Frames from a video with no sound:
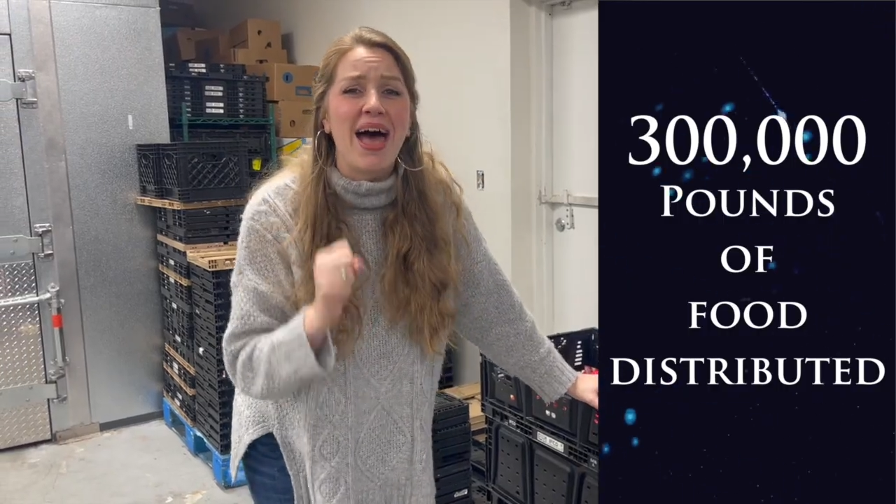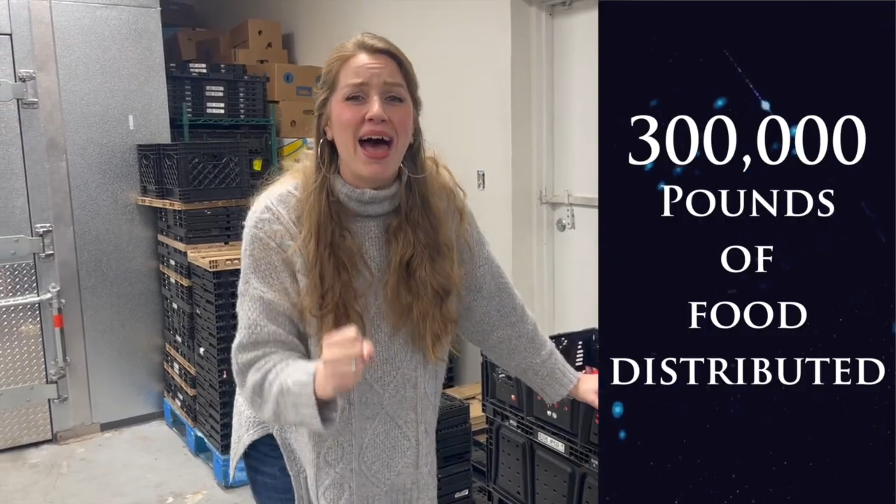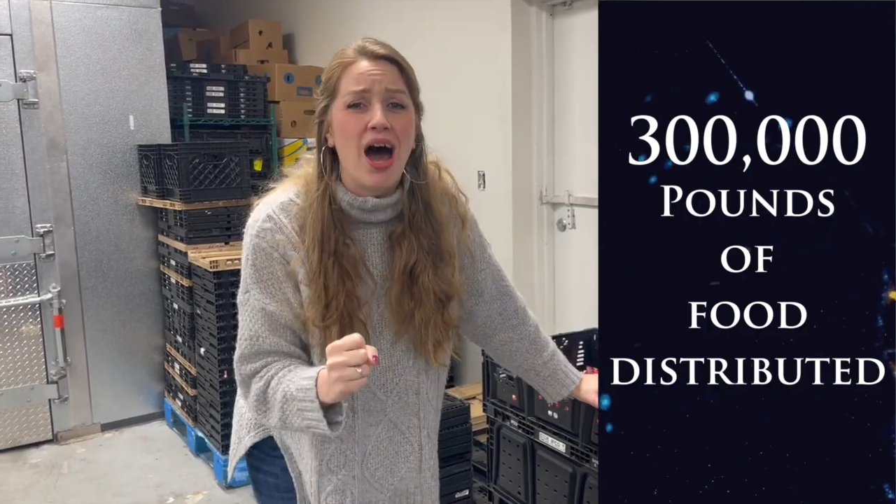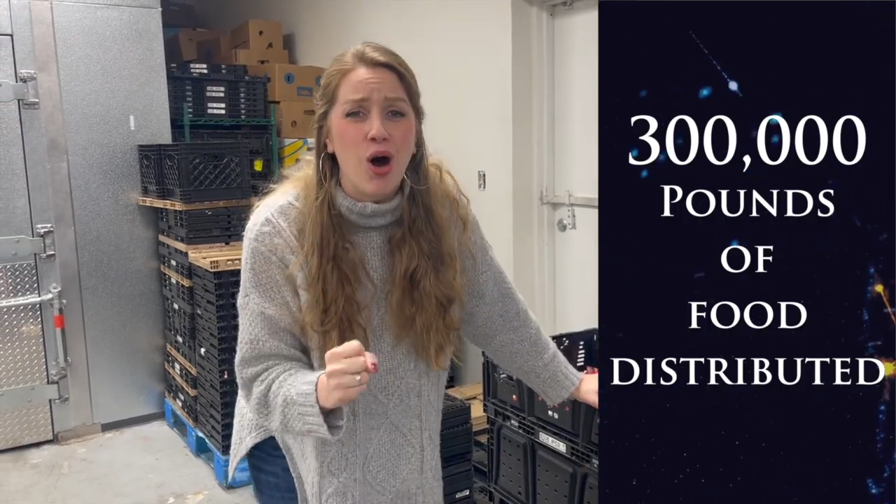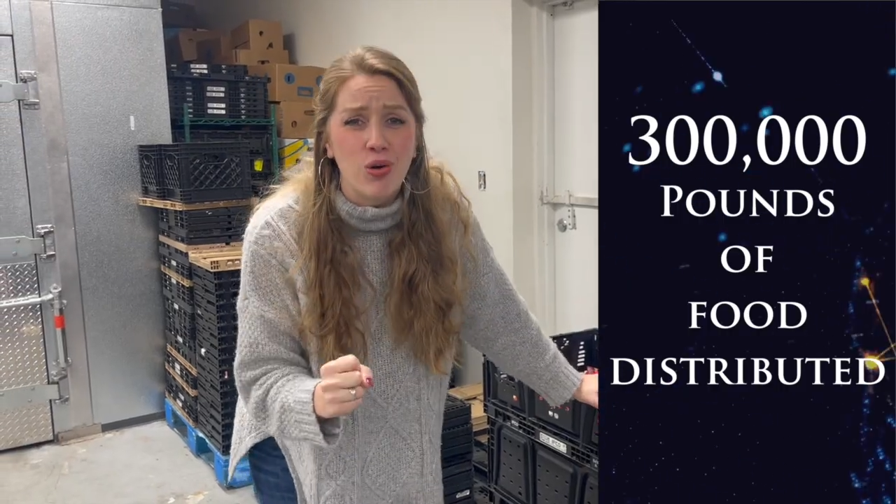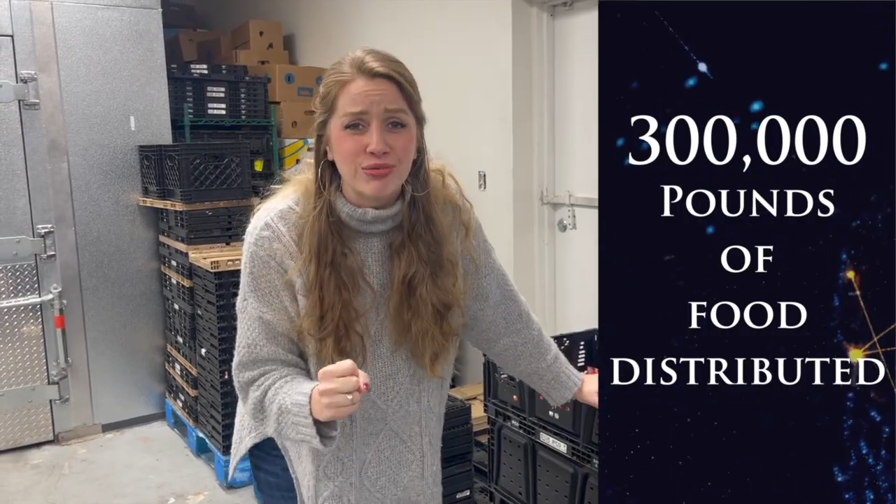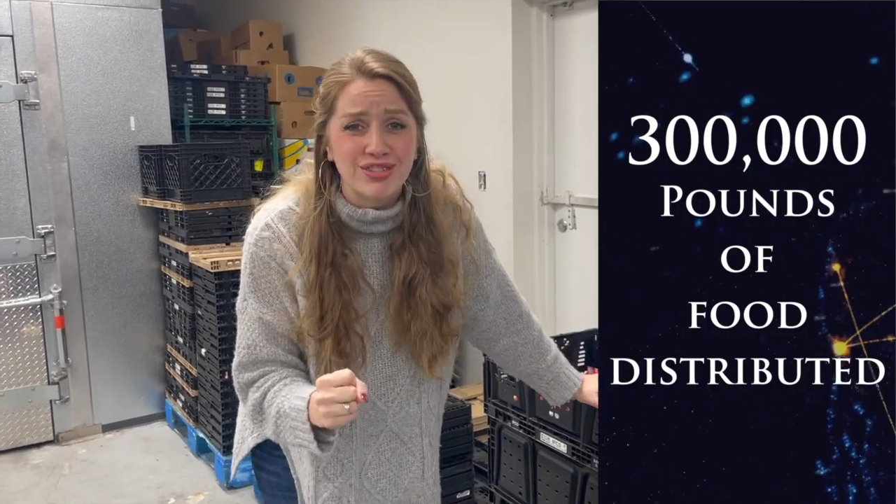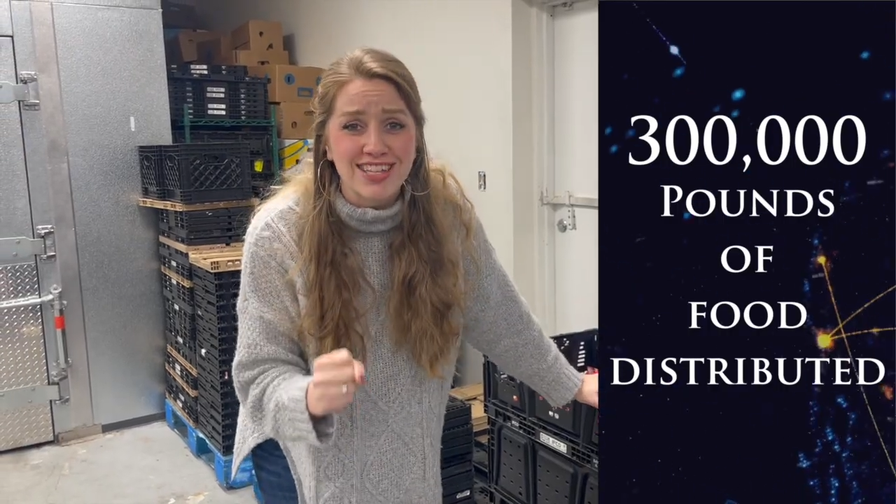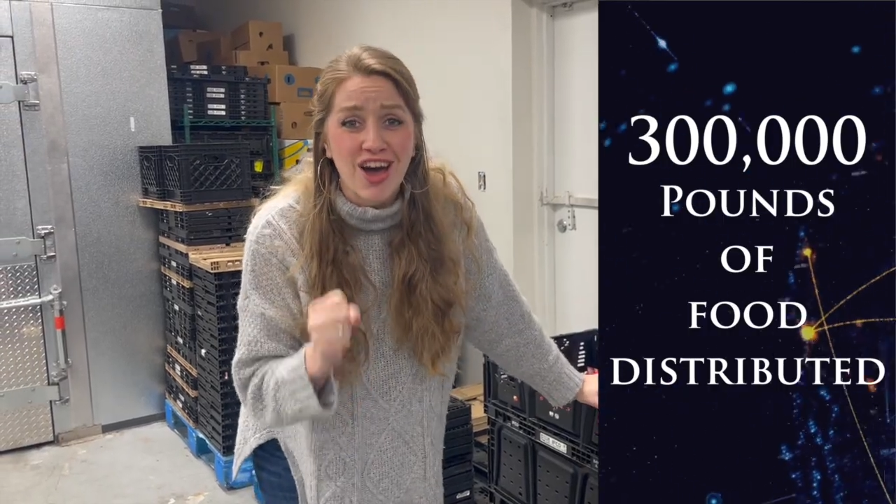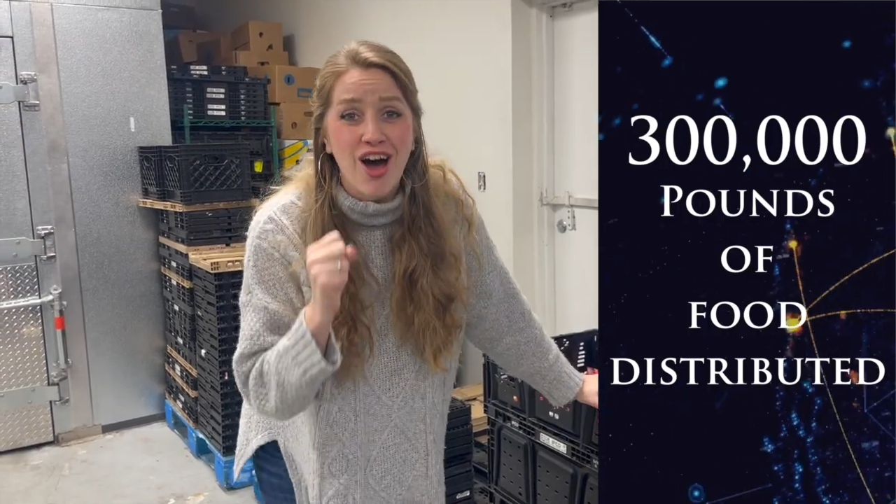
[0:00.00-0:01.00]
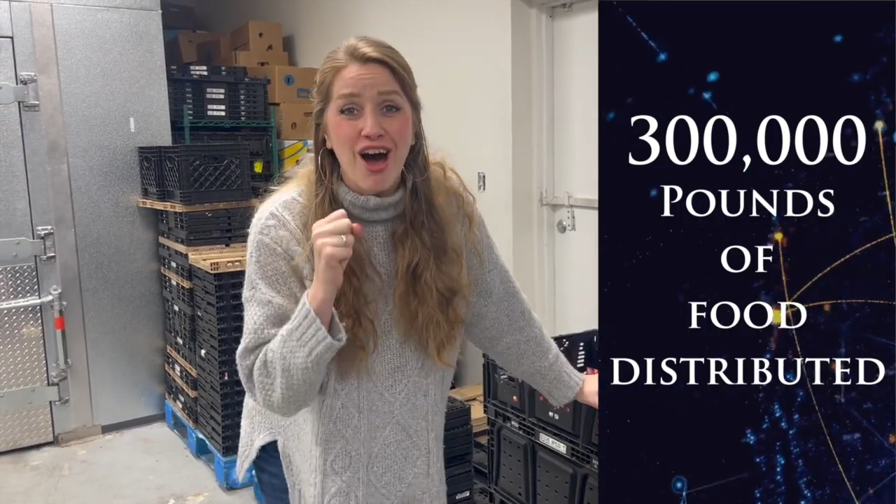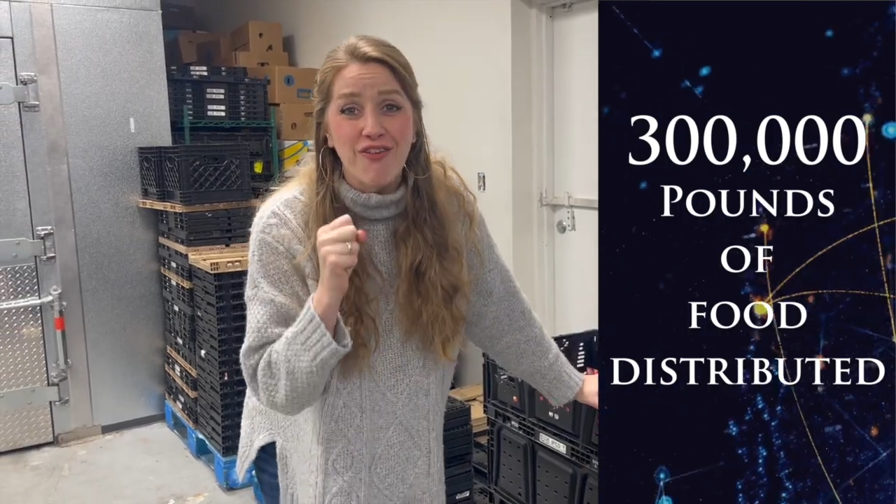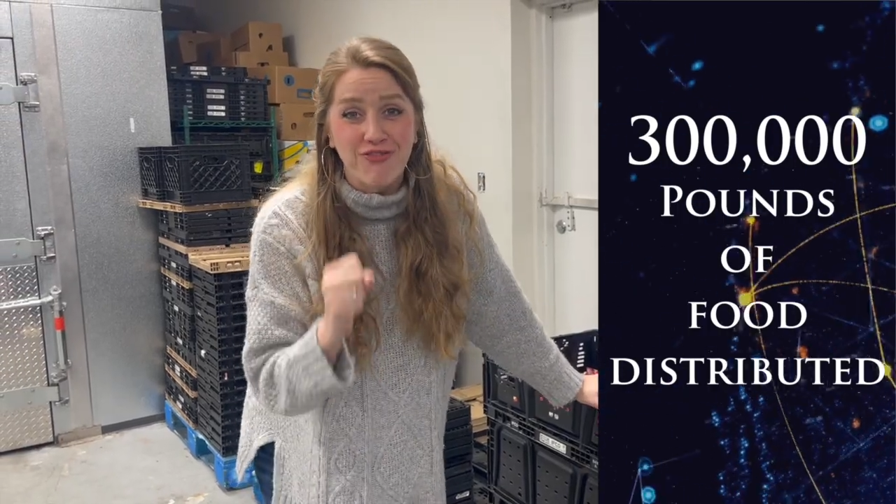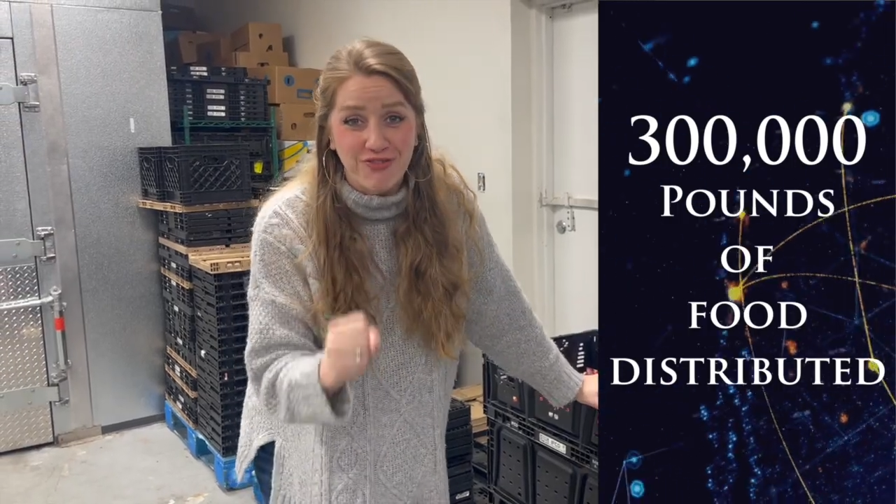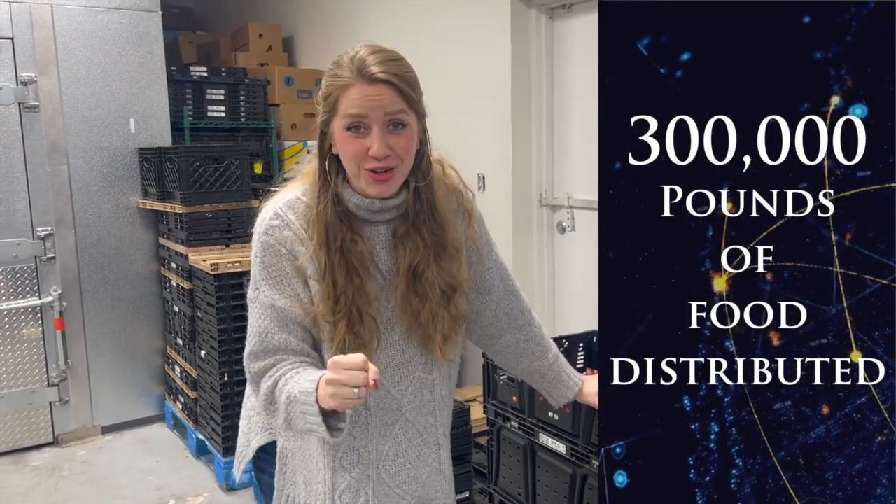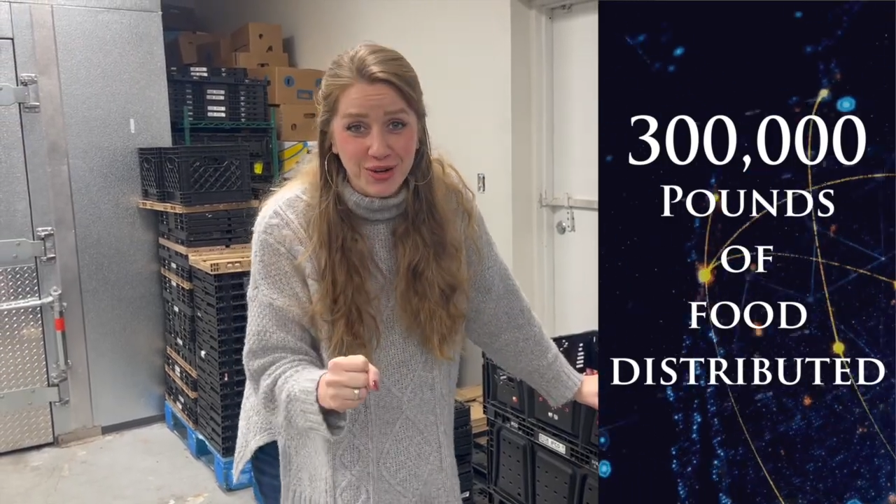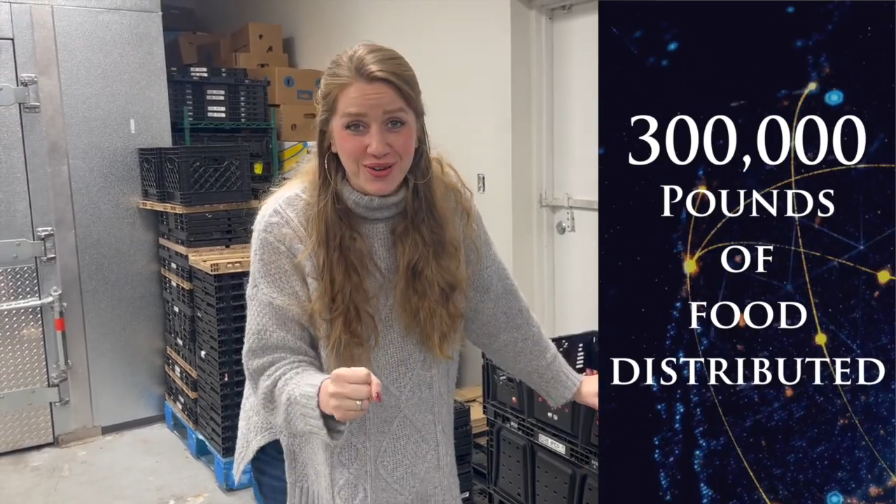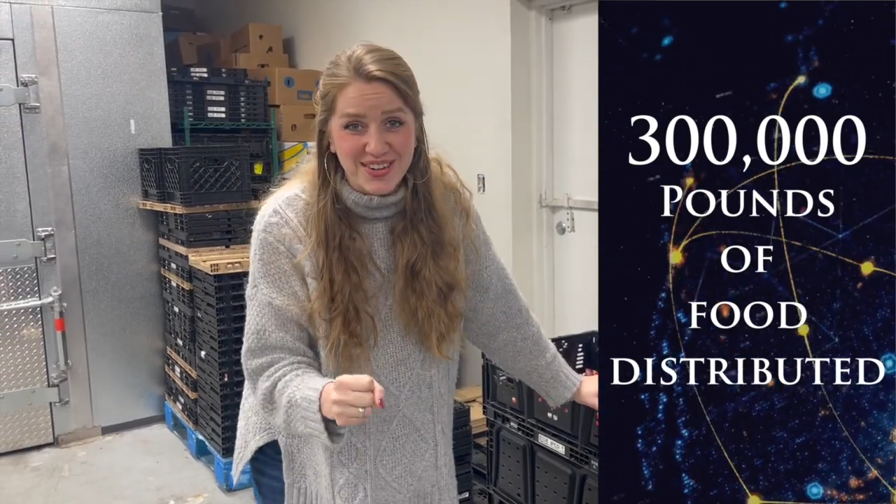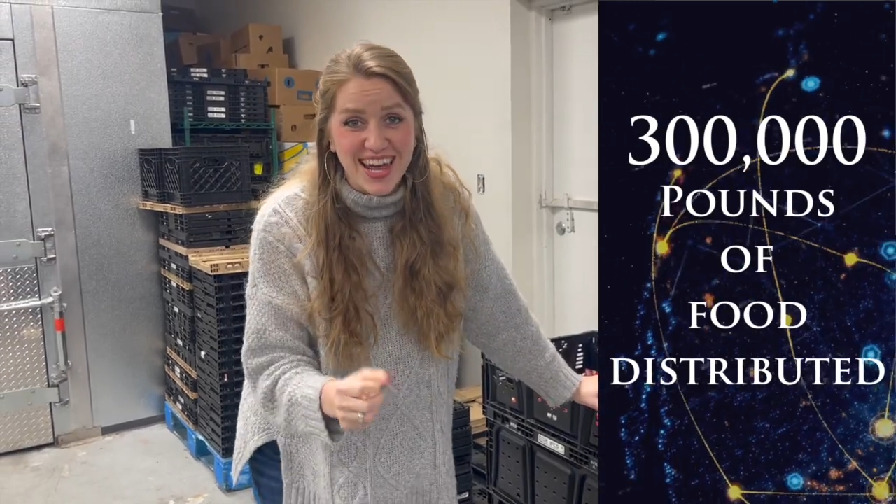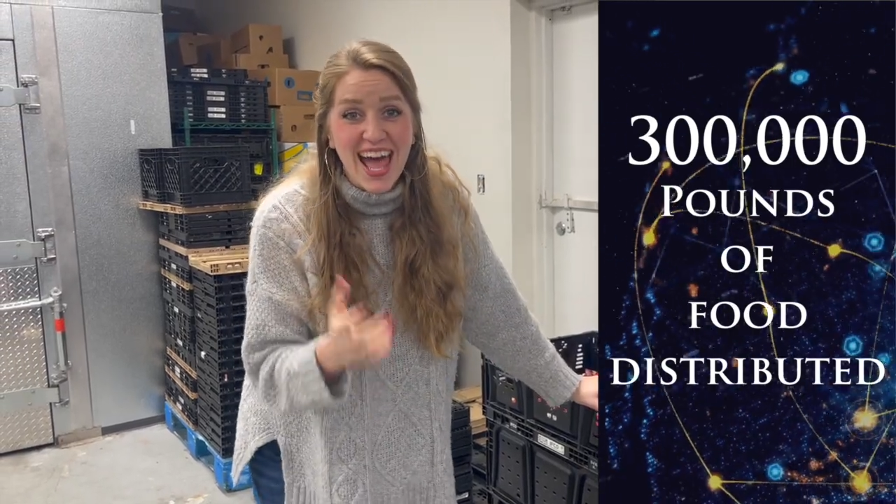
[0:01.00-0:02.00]
pounds of
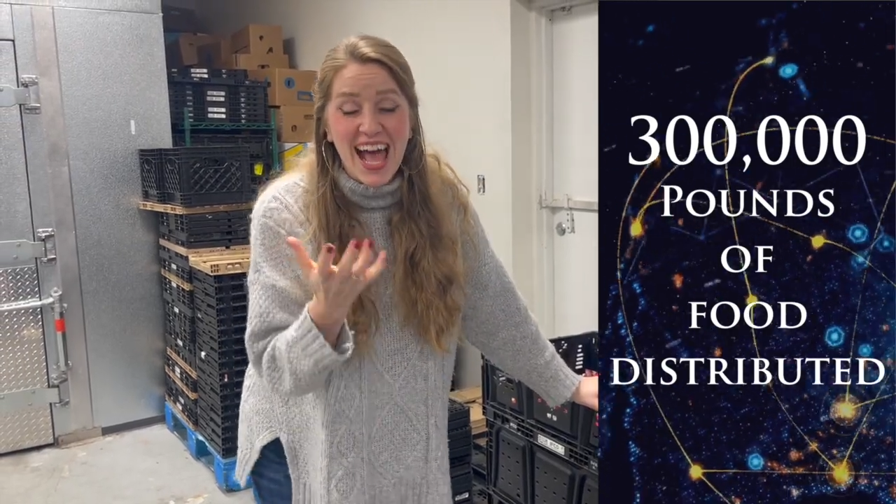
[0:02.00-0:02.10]
food.